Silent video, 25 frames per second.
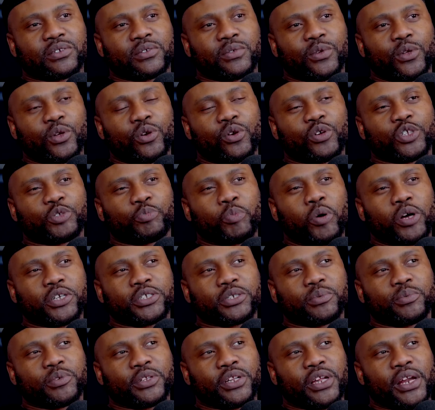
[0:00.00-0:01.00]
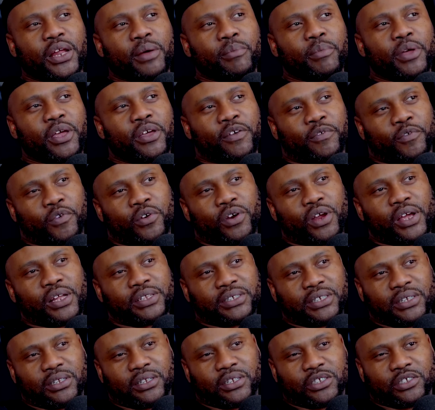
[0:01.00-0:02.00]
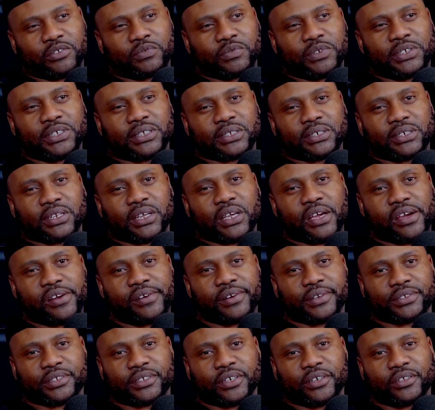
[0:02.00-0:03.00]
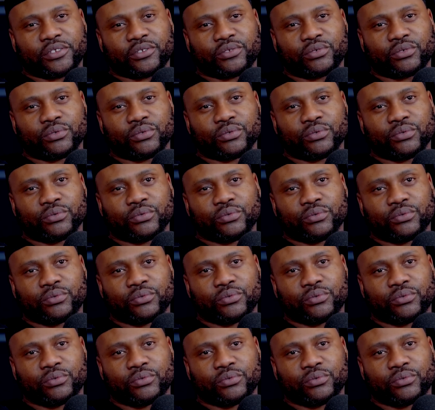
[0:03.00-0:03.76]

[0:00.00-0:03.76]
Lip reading: So, you know, it's possible that I may have created this Reason character to